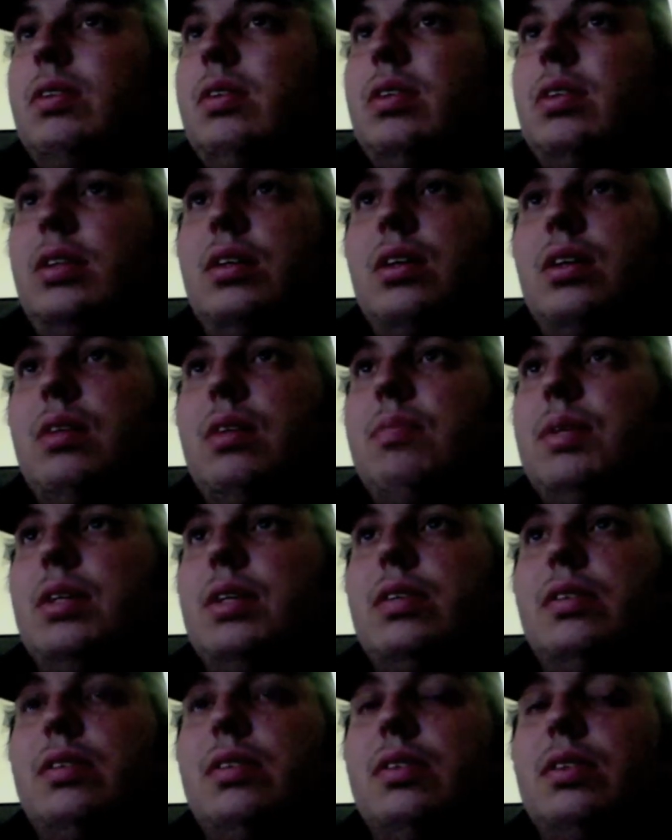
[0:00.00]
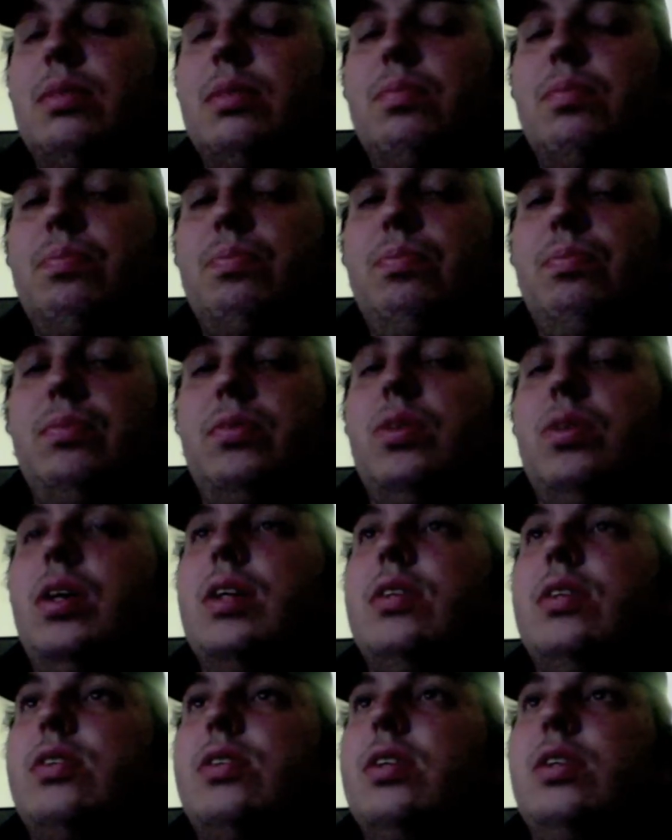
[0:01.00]
come in and they're gonna try and
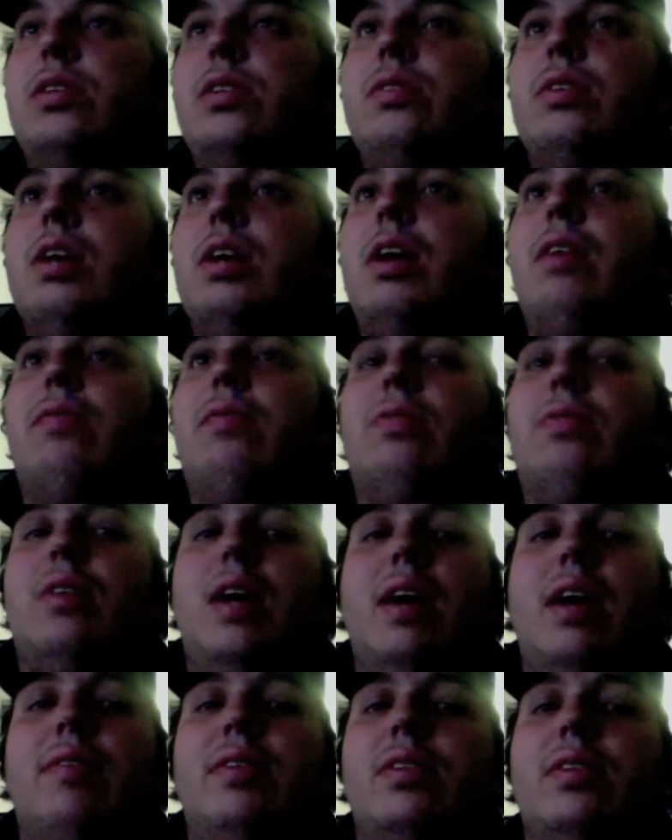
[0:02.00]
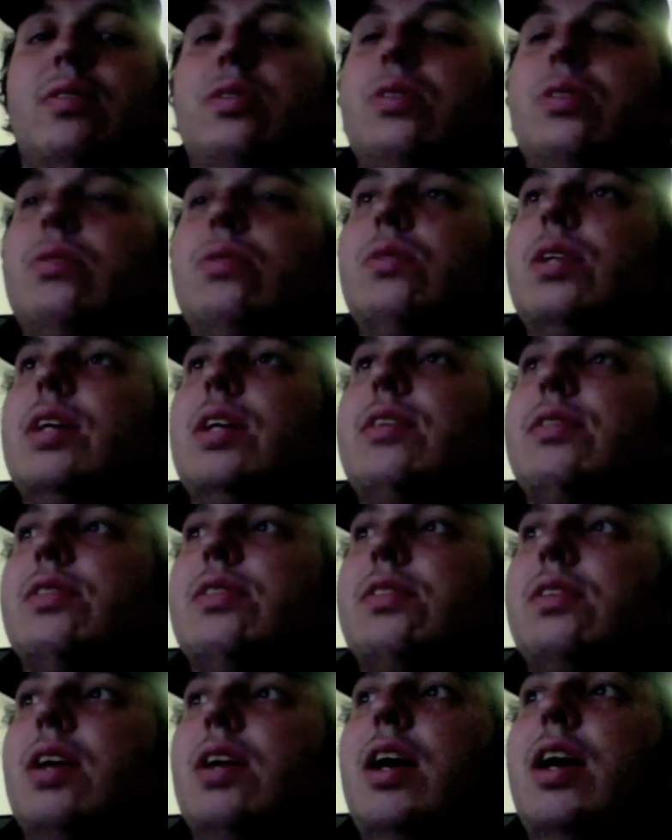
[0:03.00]
shut you down for having your shoelaces
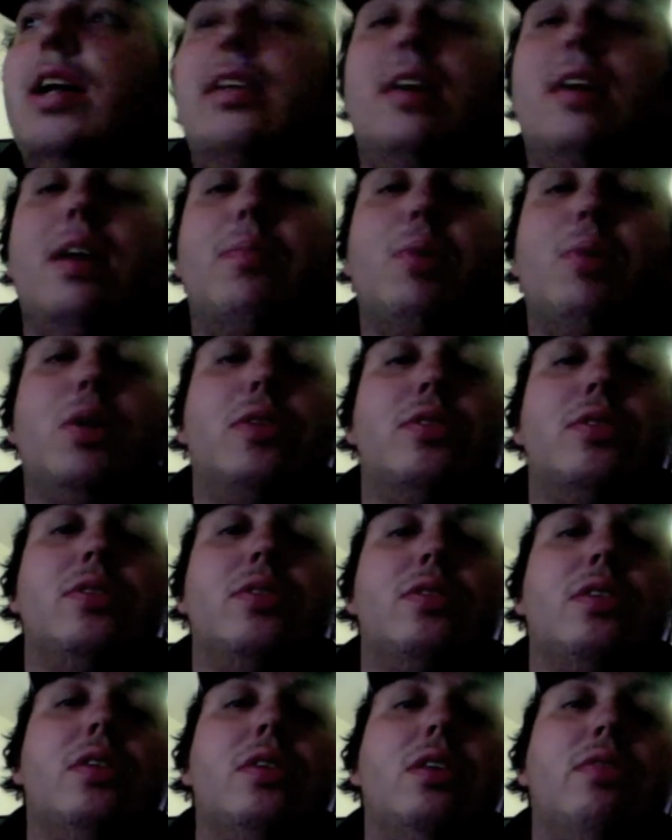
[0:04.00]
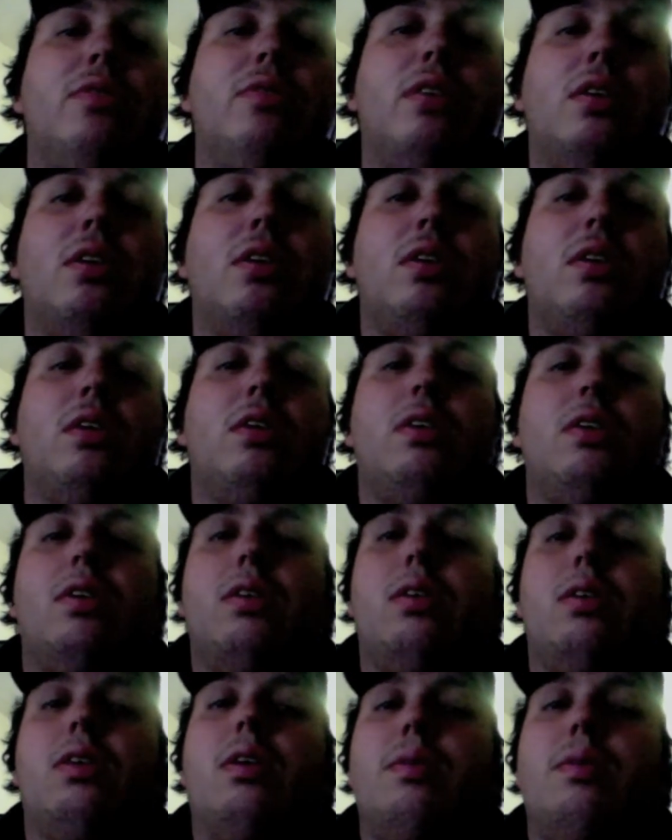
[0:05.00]
tied not Marxist enough.
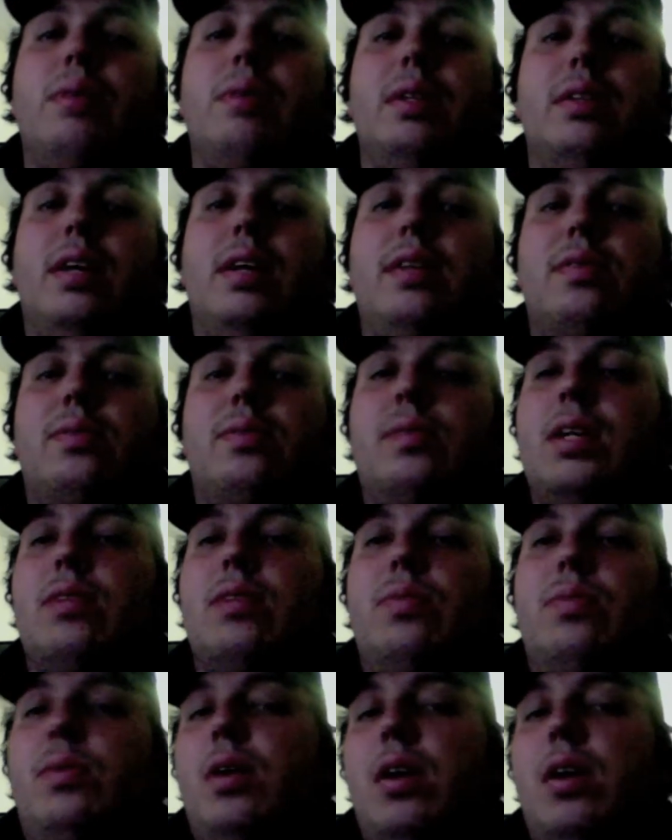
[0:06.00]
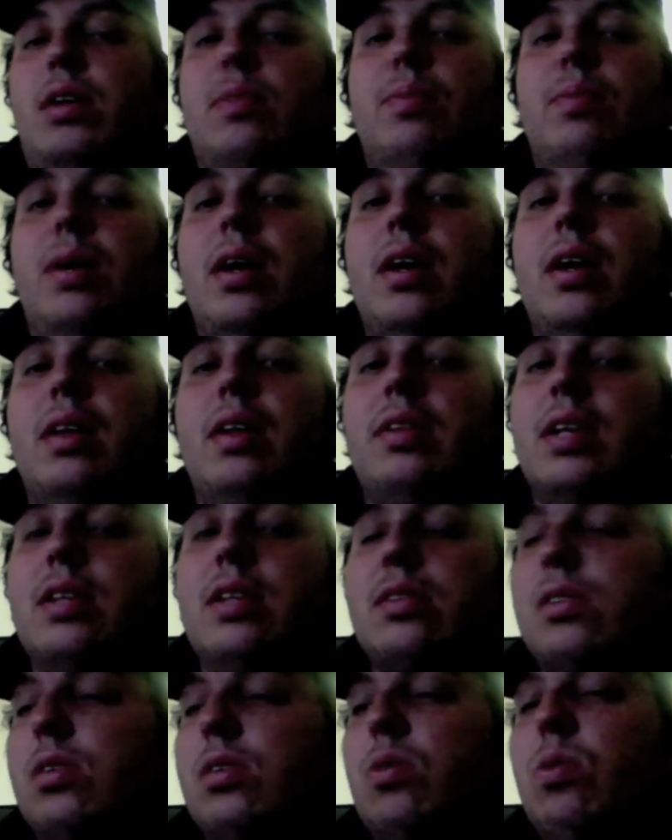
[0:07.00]
I mean, that's what Occupy. That's
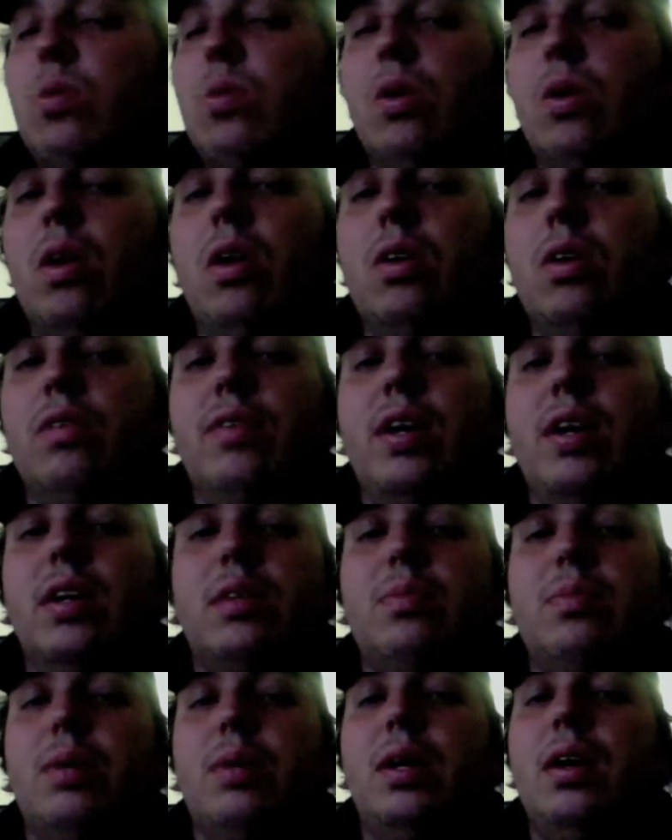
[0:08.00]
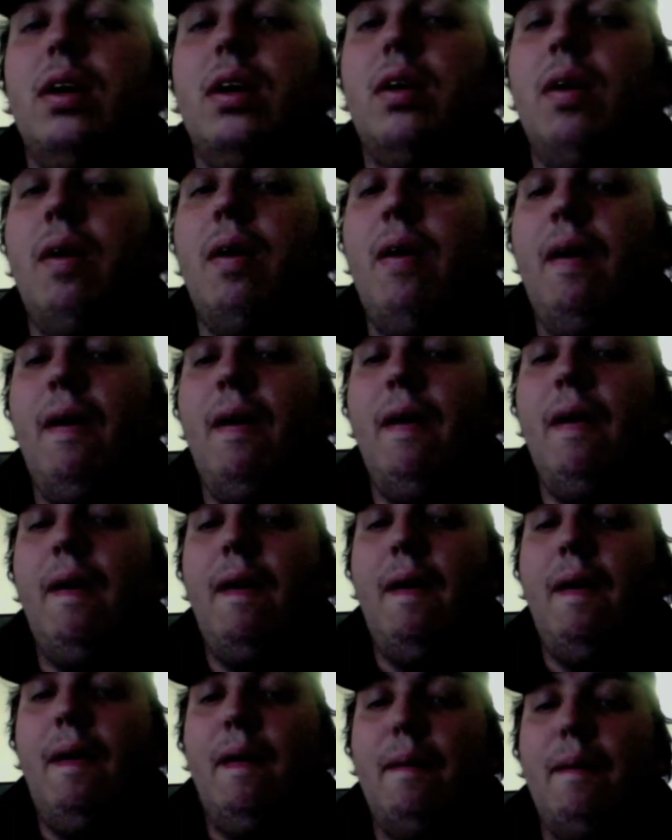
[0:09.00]
the core heart of Occupy.
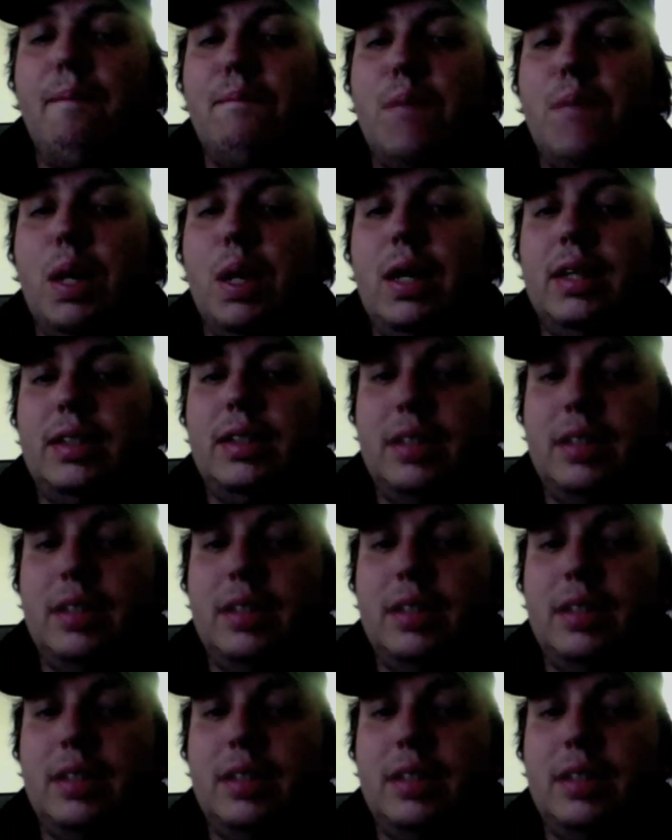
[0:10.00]
But